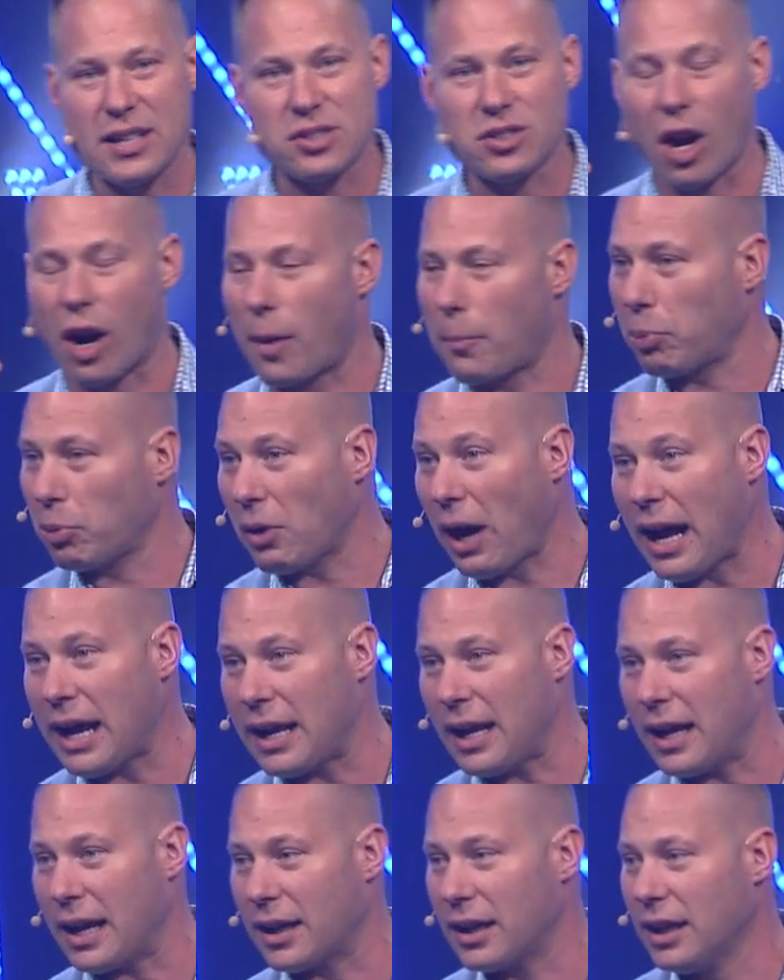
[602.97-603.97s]
start
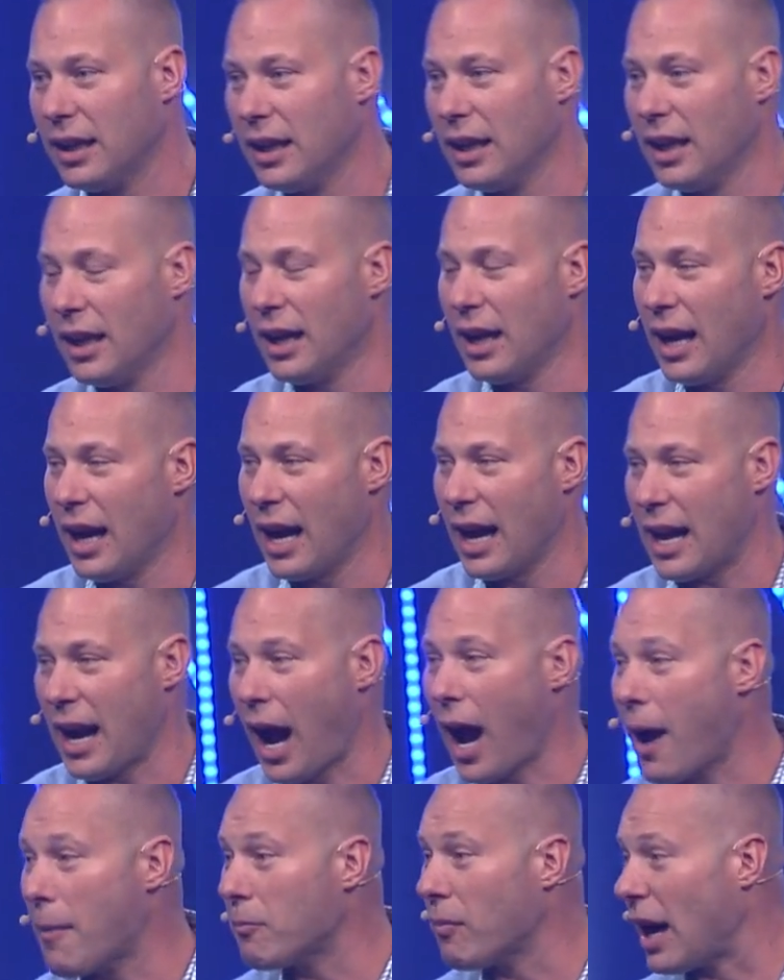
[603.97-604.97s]
praying, and
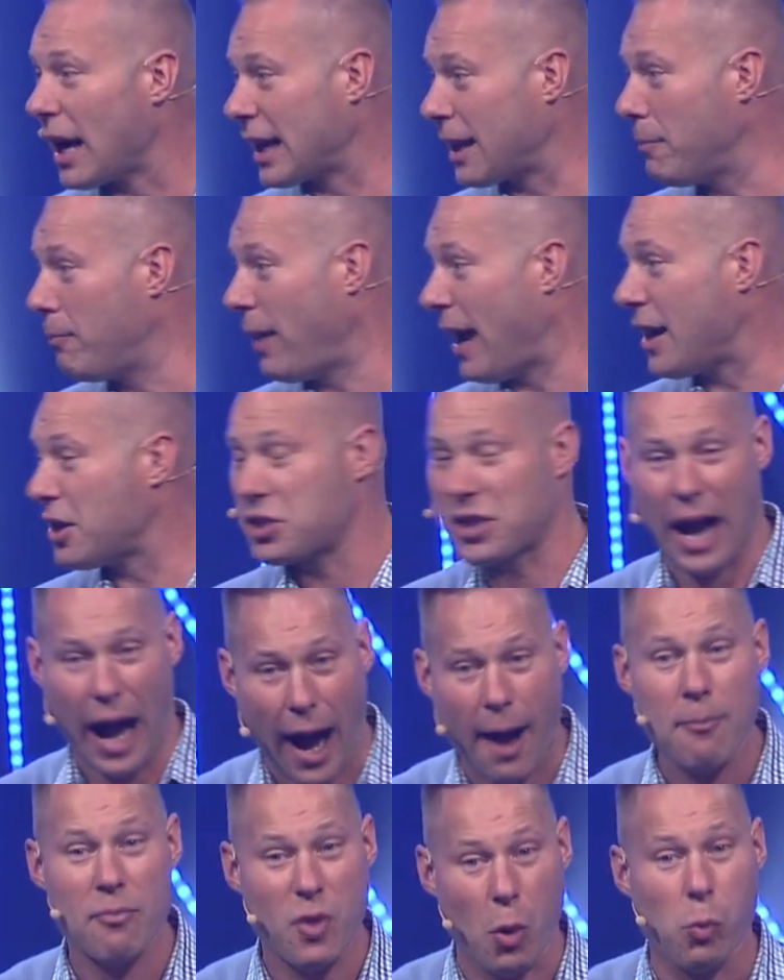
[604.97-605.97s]
I'm like impatient.
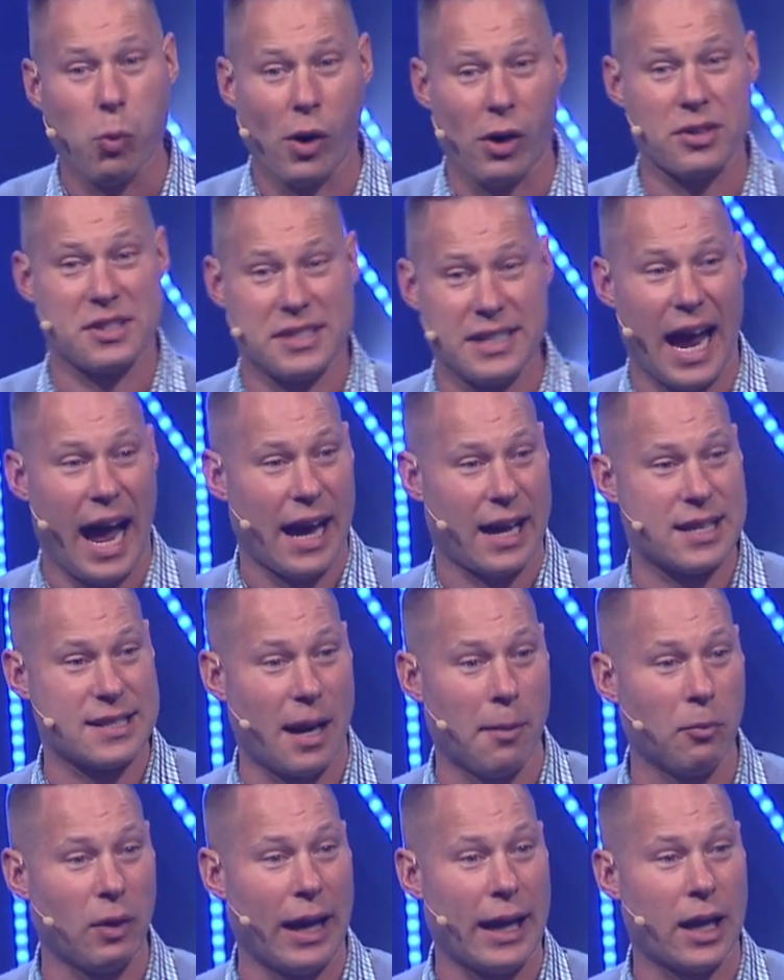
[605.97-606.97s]
I'm the worst dad because
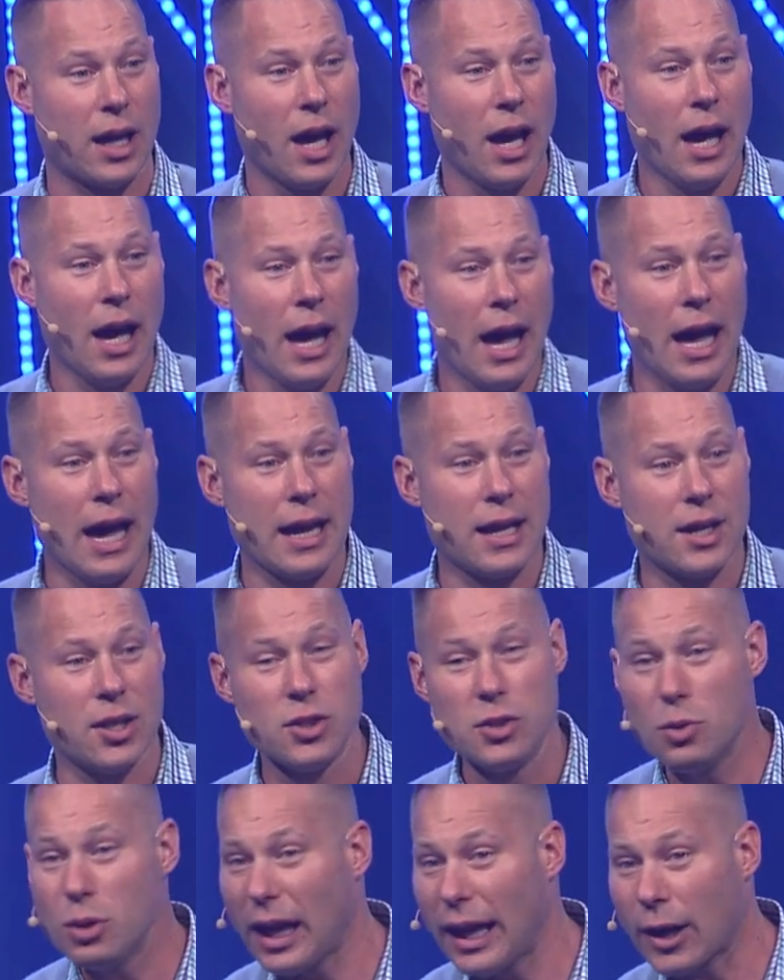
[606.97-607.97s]
I'm like, hey,
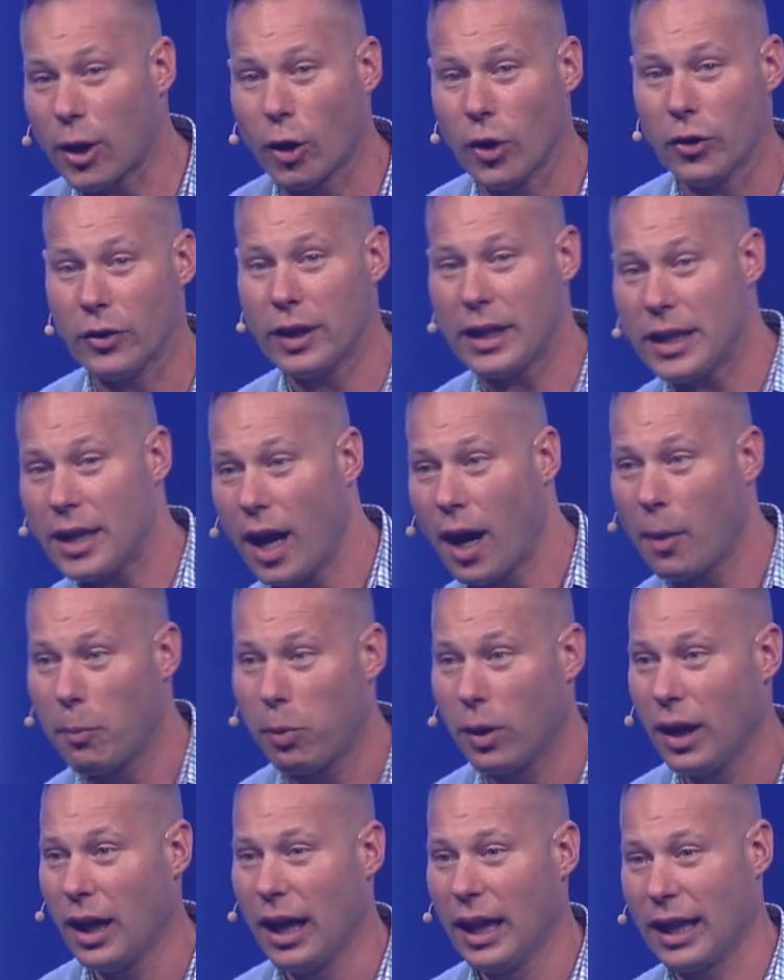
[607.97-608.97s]
can you like hurry it
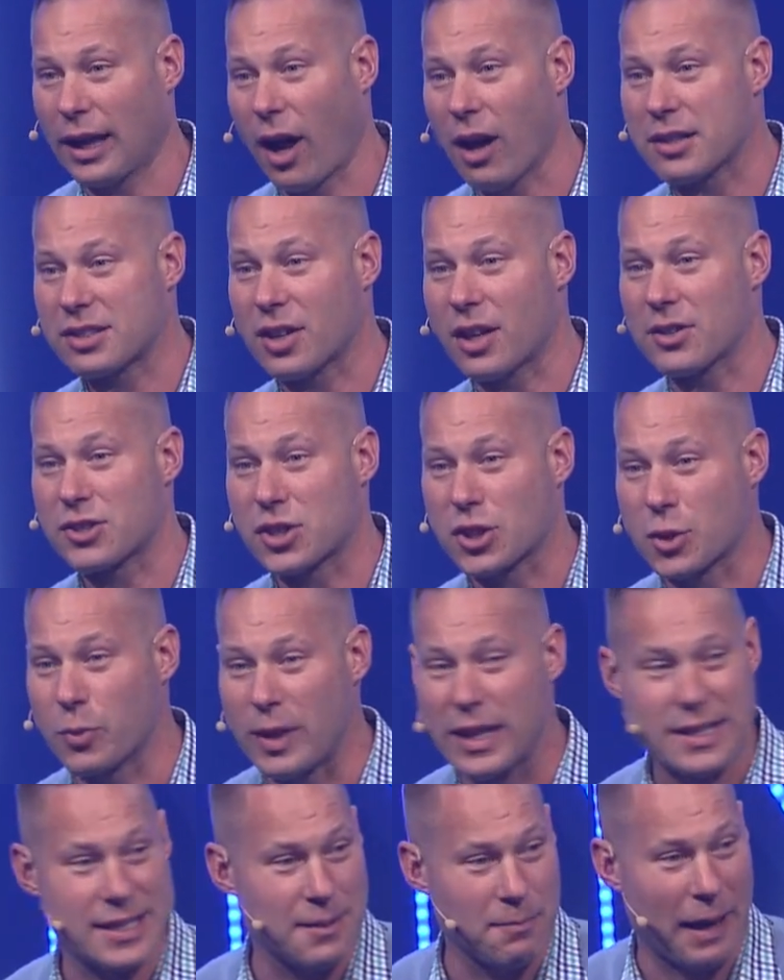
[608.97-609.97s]
up? Like I'll start
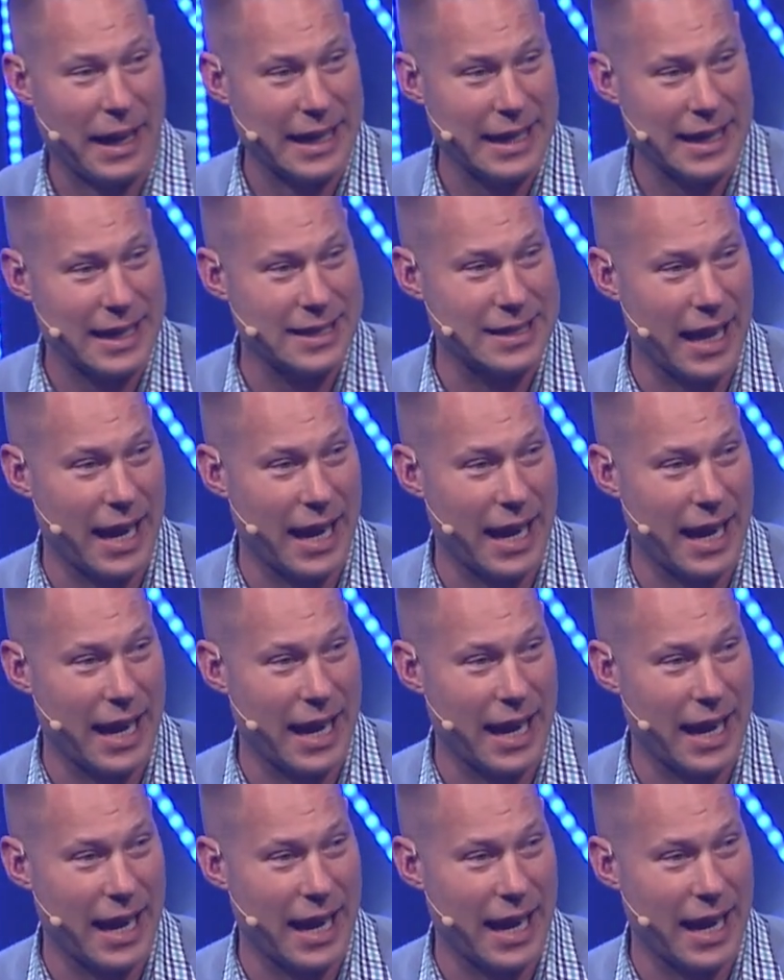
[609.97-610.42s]
squeezing my kids'